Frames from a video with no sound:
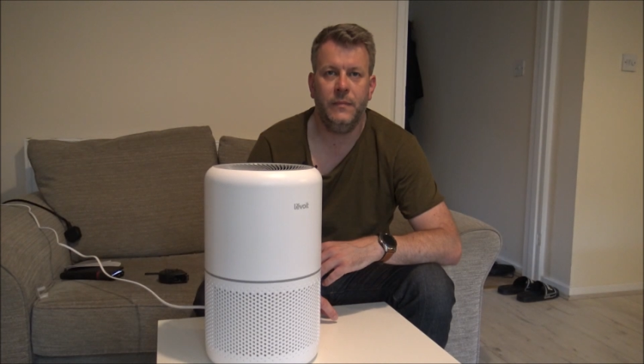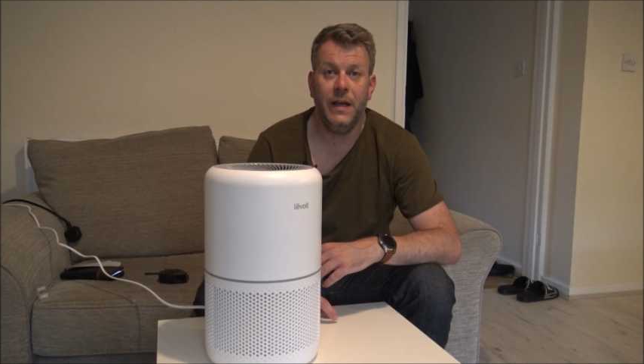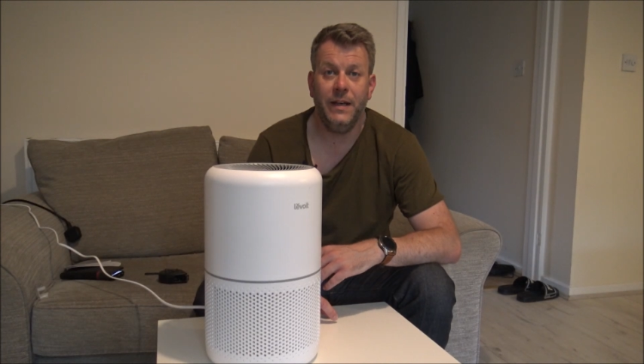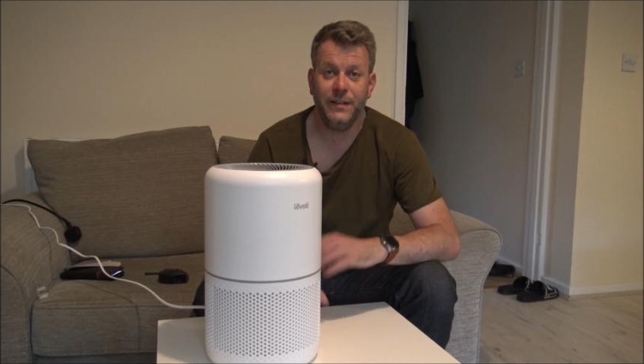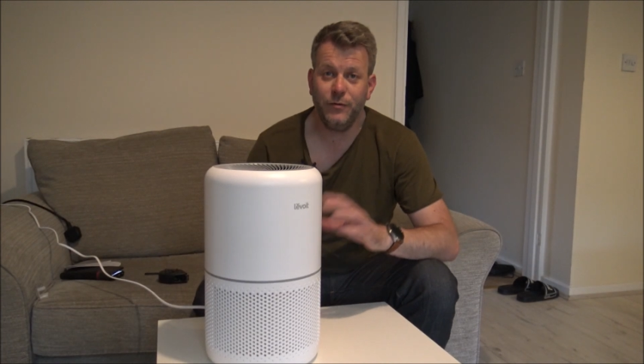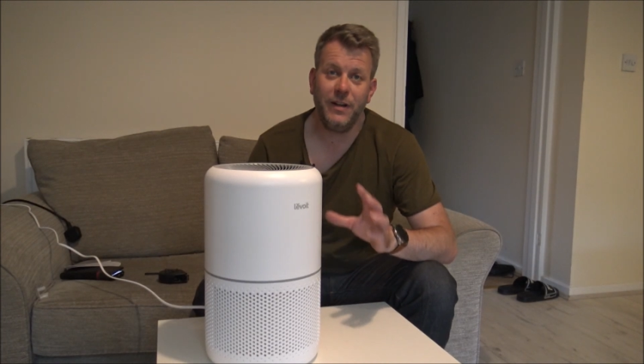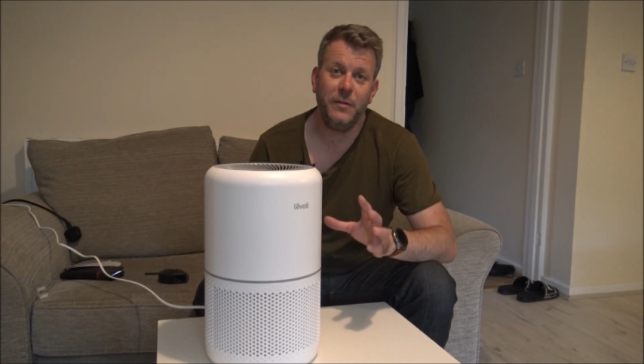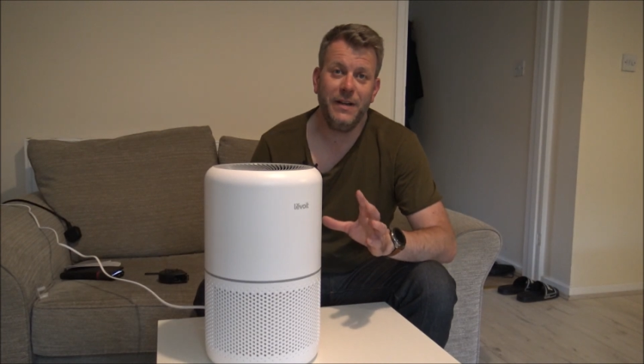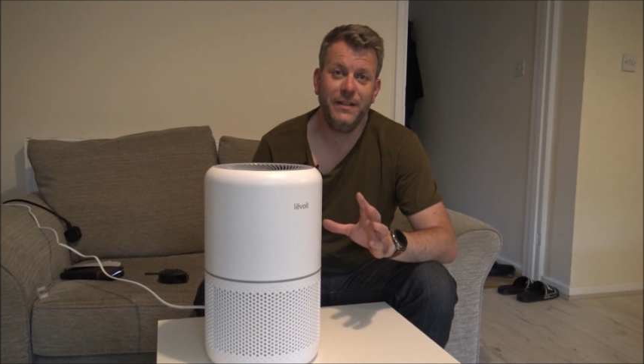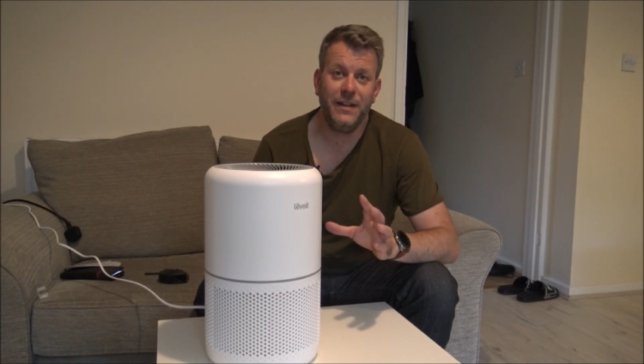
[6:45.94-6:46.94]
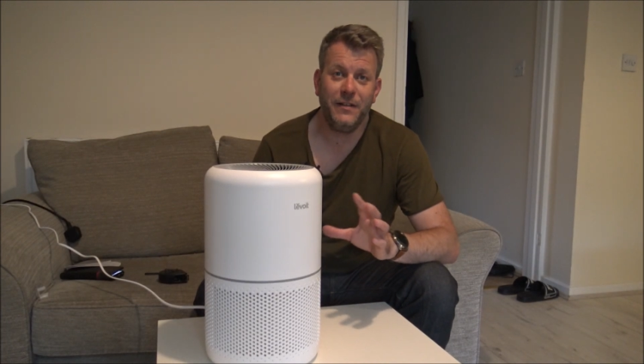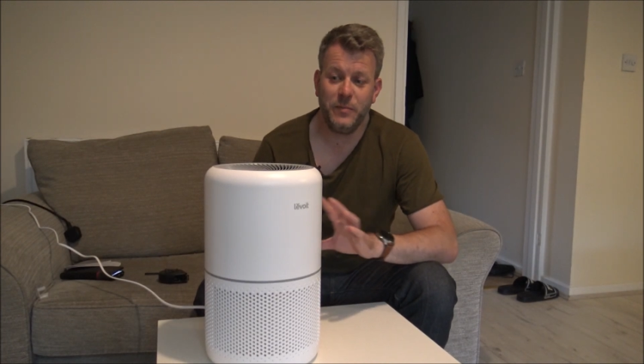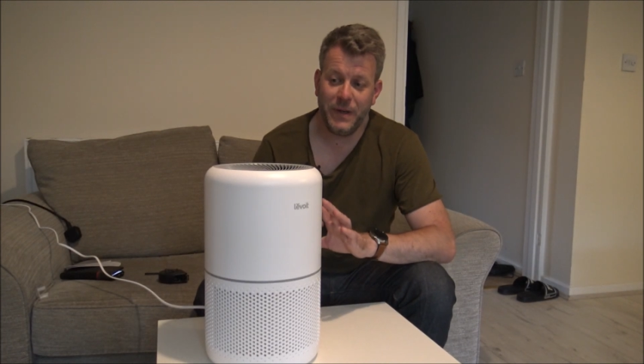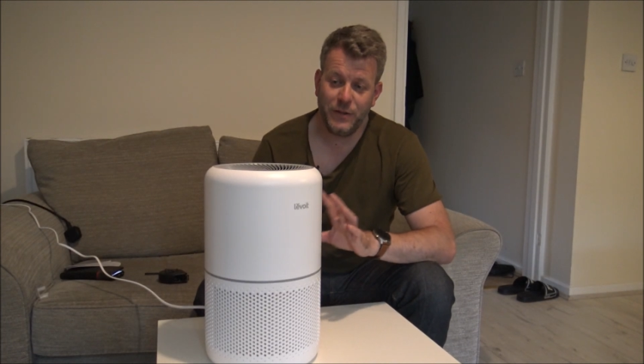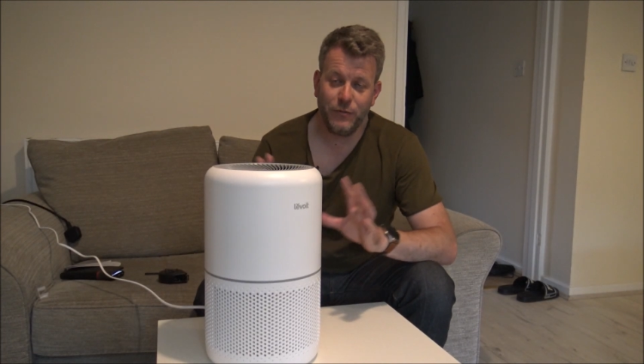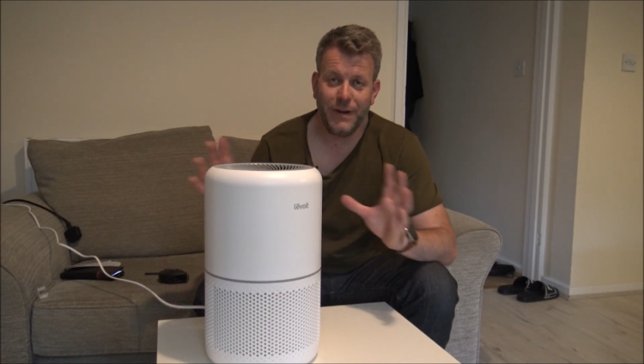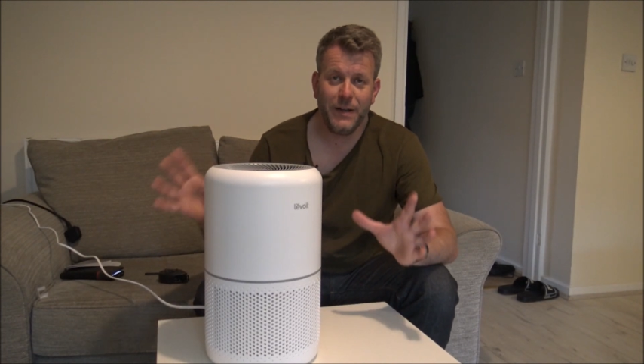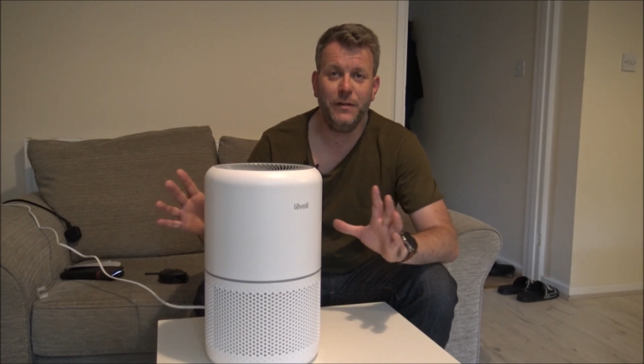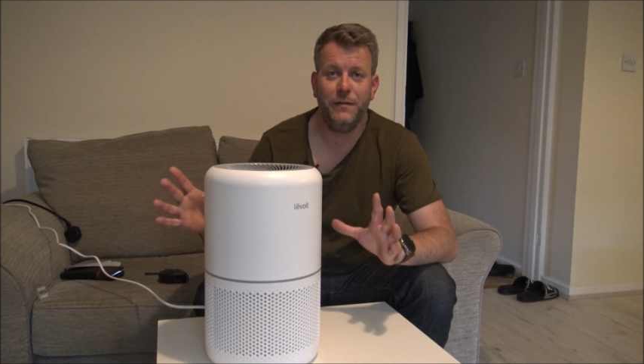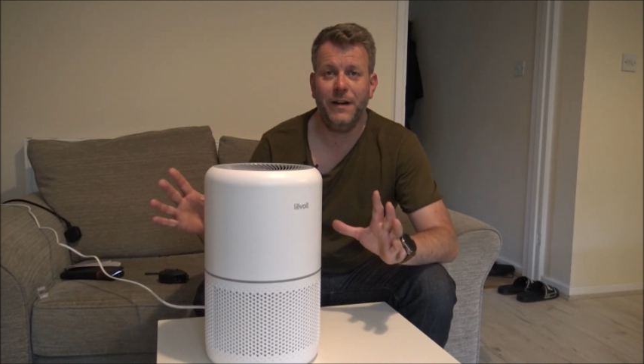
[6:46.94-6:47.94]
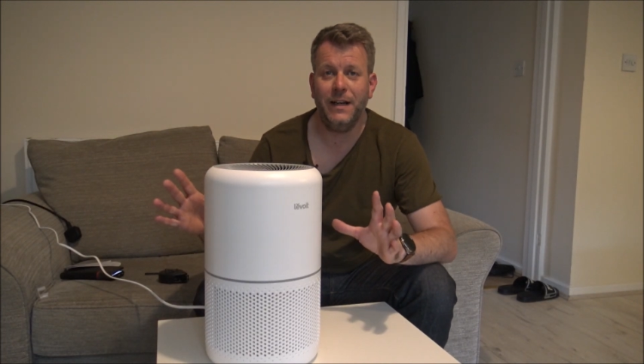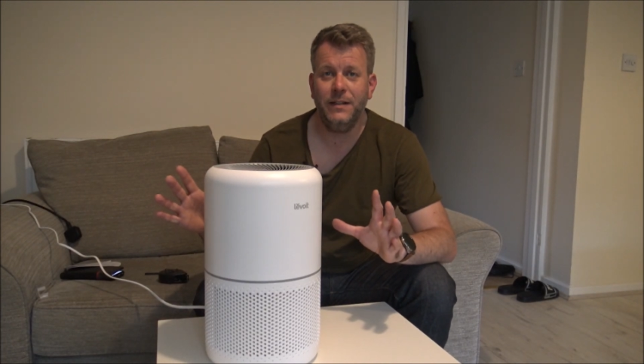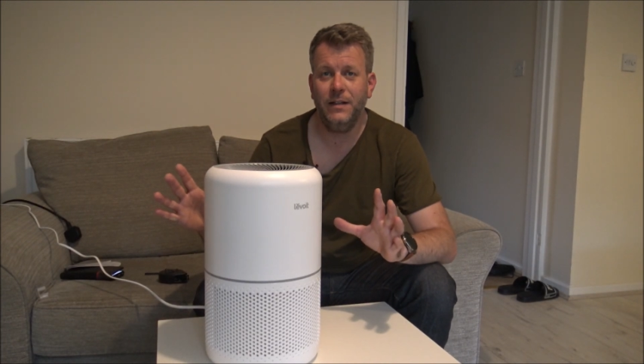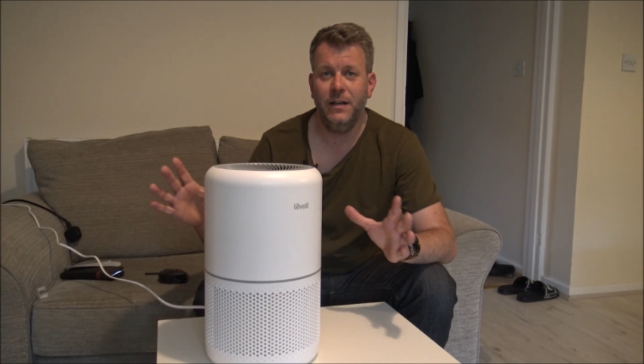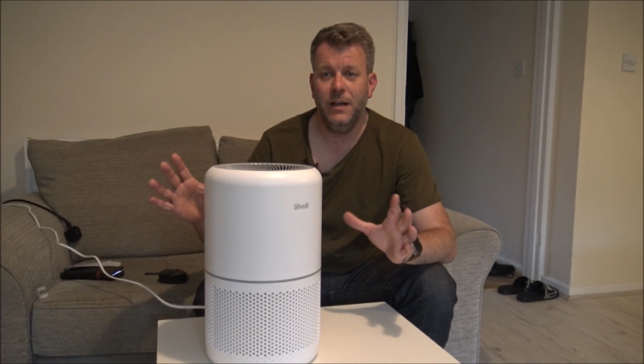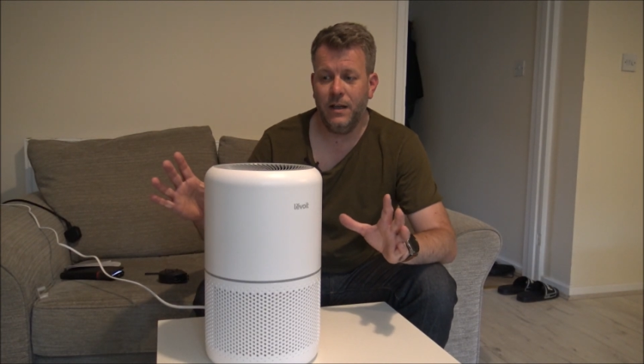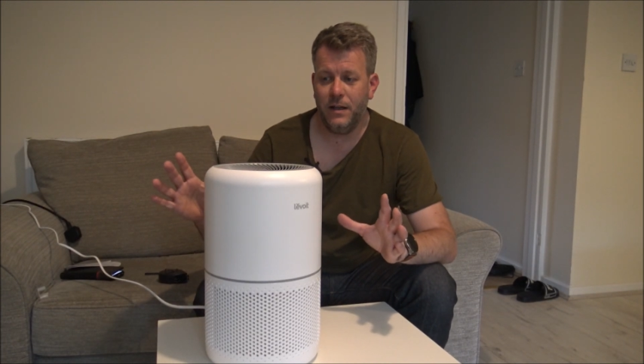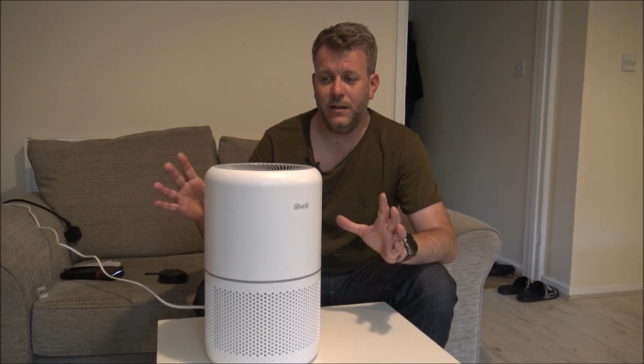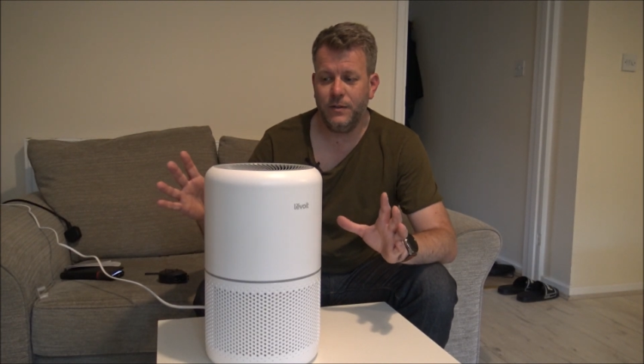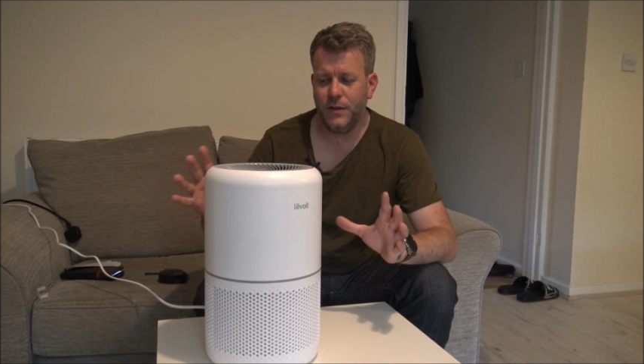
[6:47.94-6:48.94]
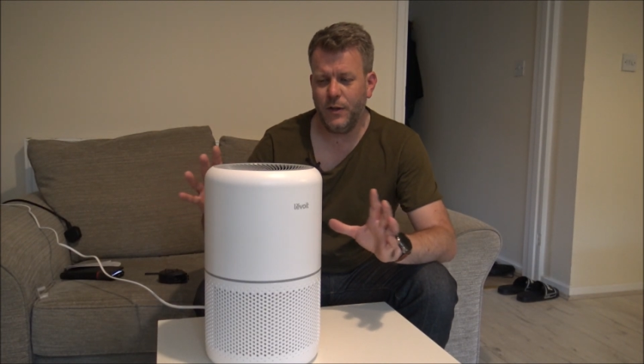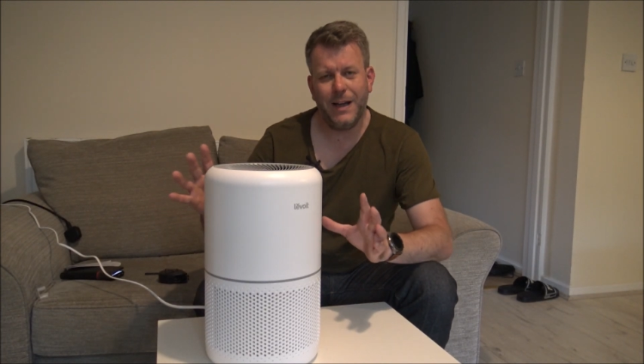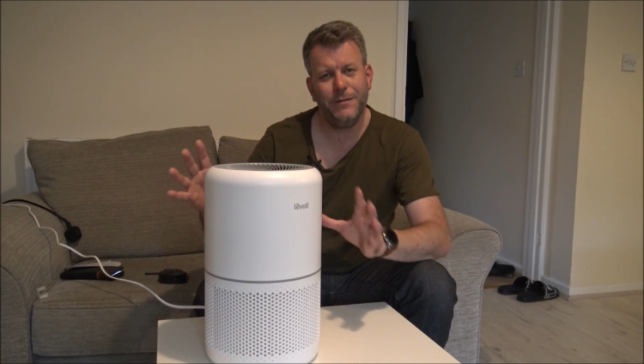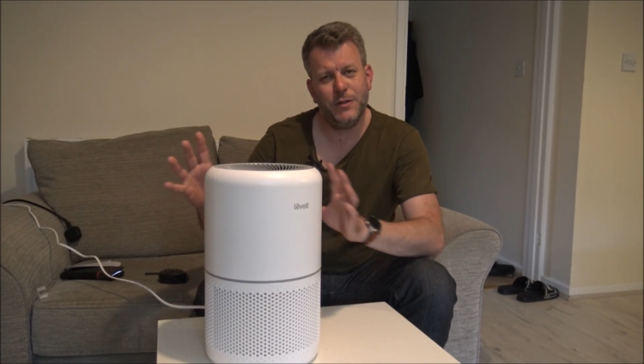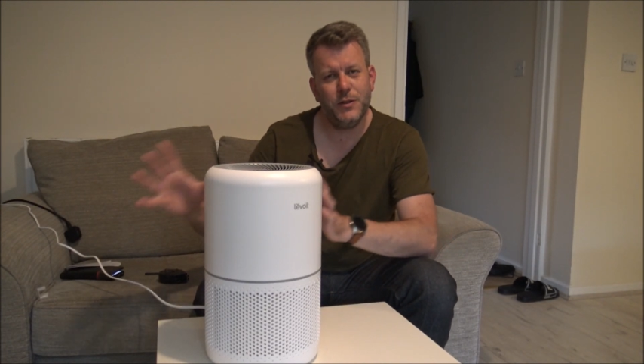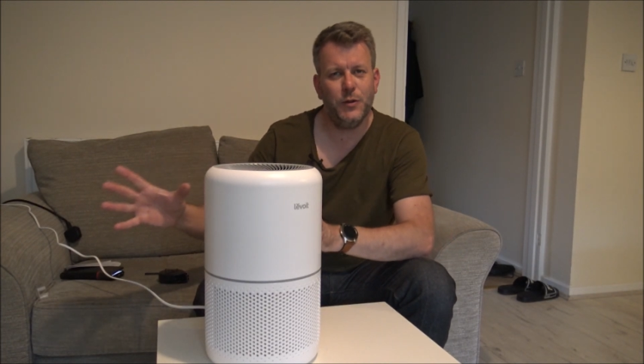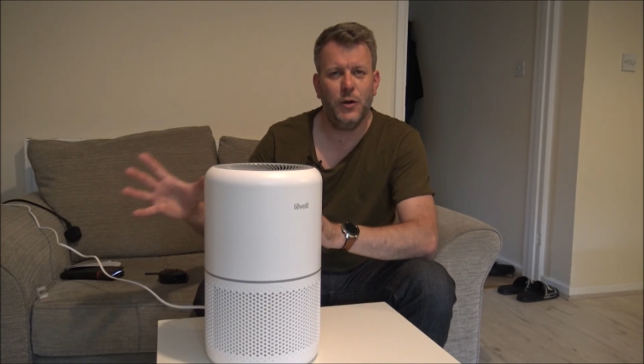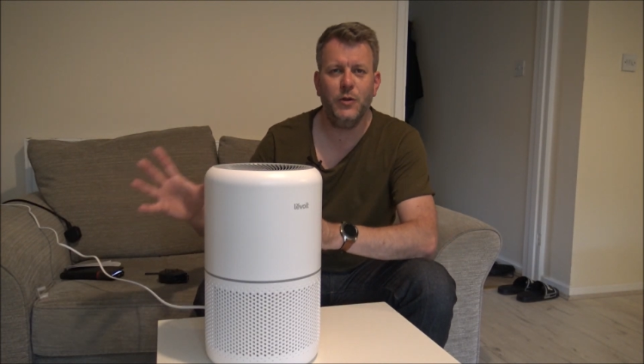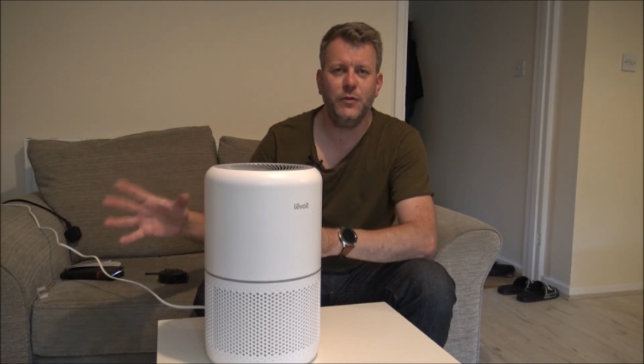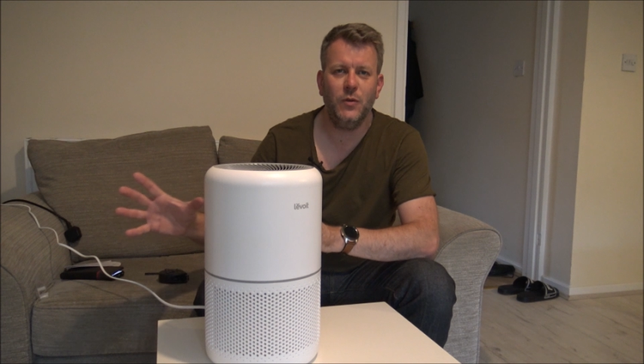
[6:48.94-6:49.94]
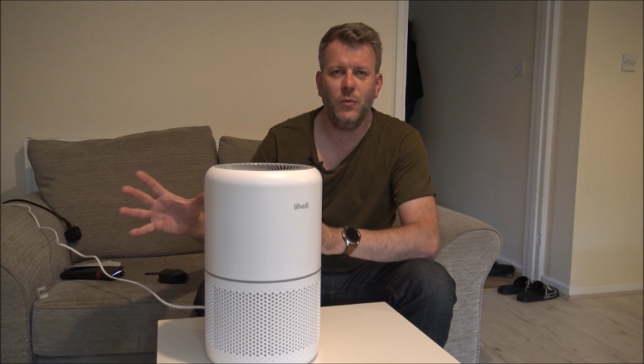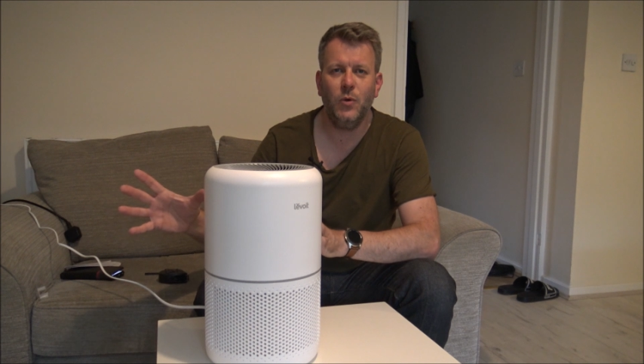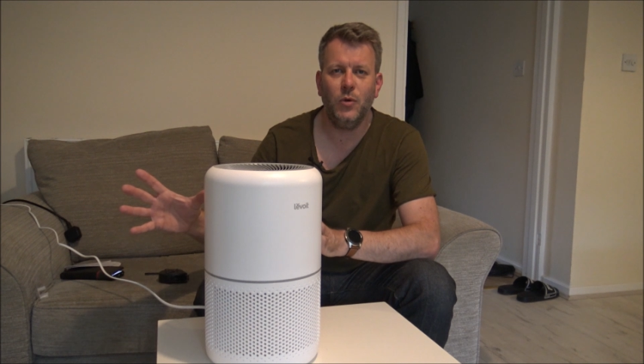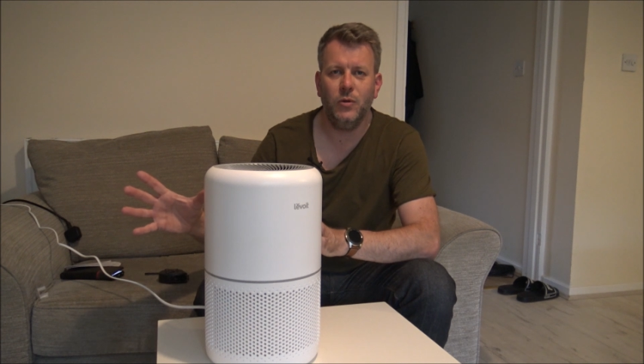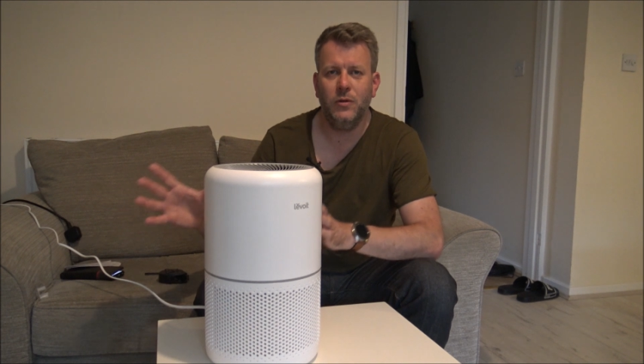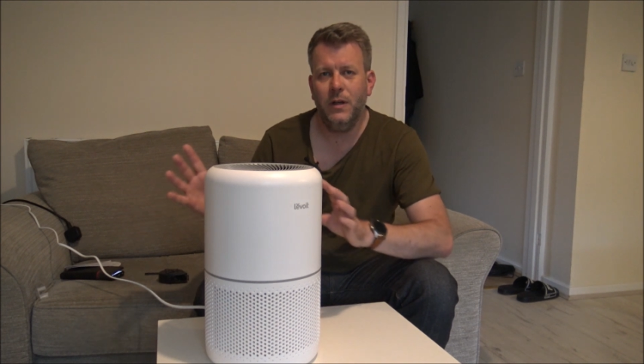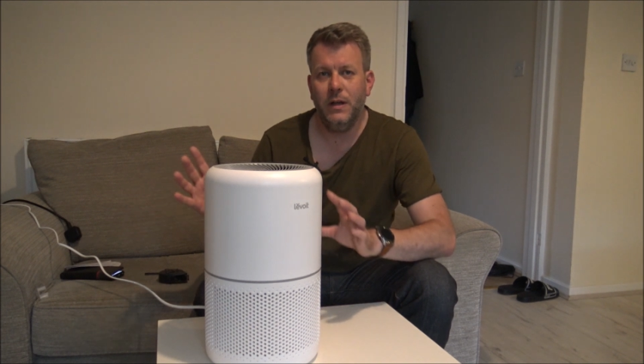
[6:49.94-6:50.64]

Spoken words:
It is recommended to have space around the fan, so don't have it too close to a wall.